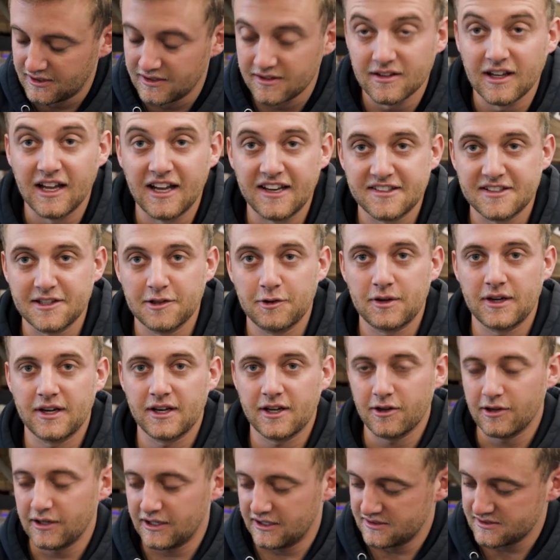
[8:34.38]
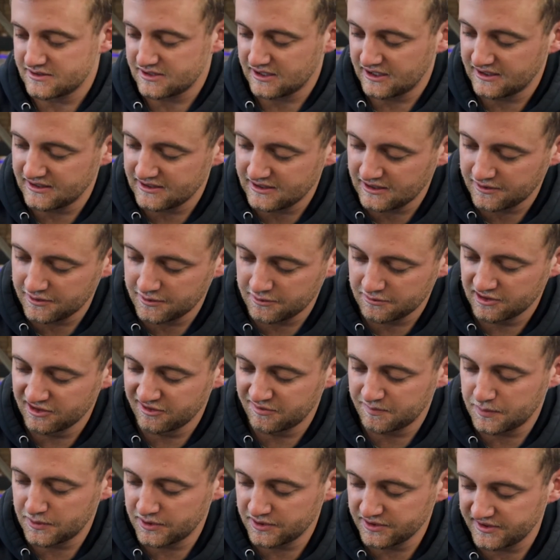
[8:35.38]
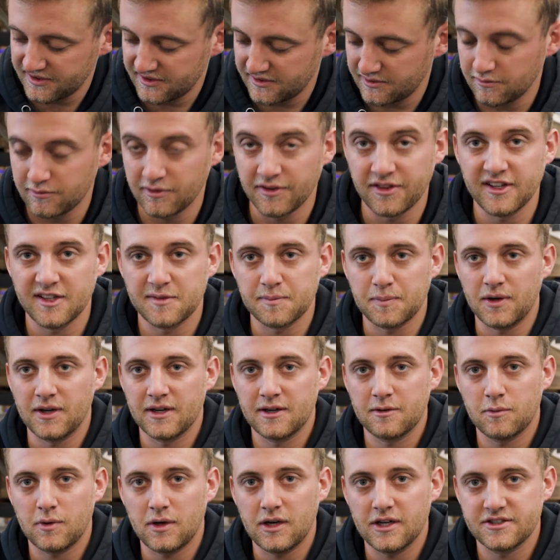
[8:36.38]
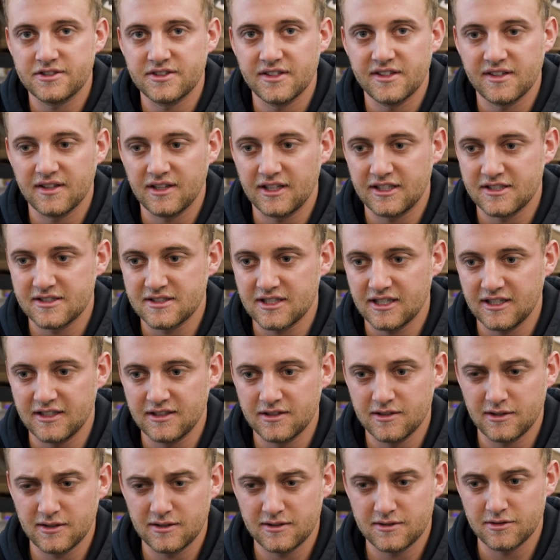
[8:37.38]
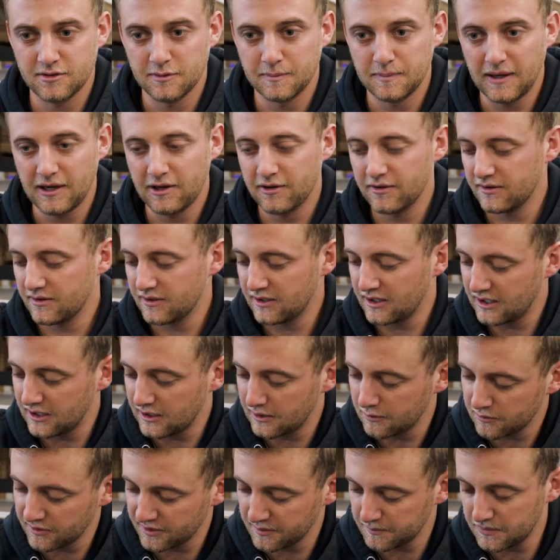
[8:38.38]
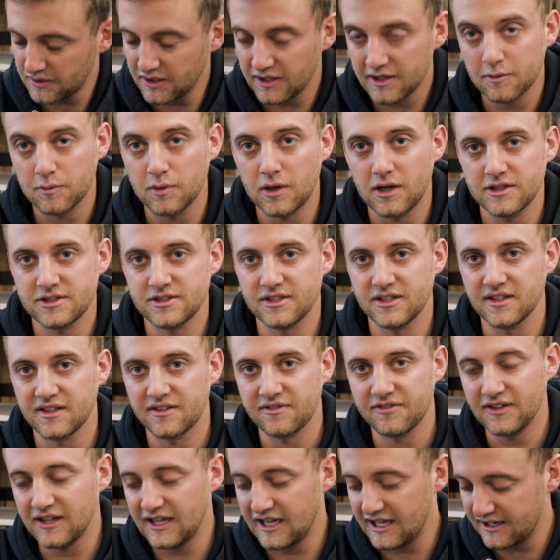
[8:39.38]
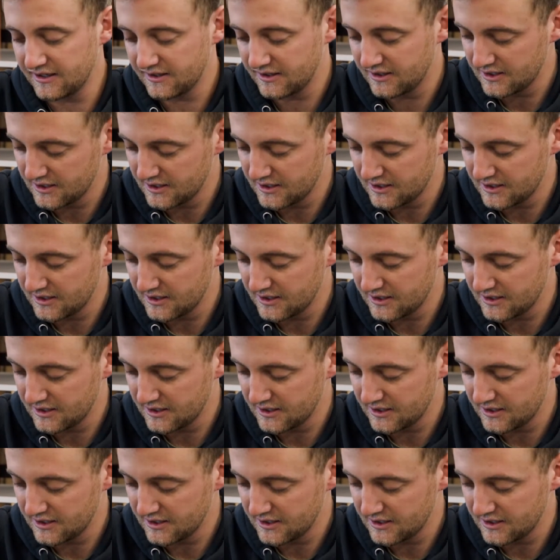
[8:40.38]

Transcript: Lastly, we're going to go ahead and tighten down the roof bolts. With these bonded washers, you like to tighten it to about where the bonded washer is flat.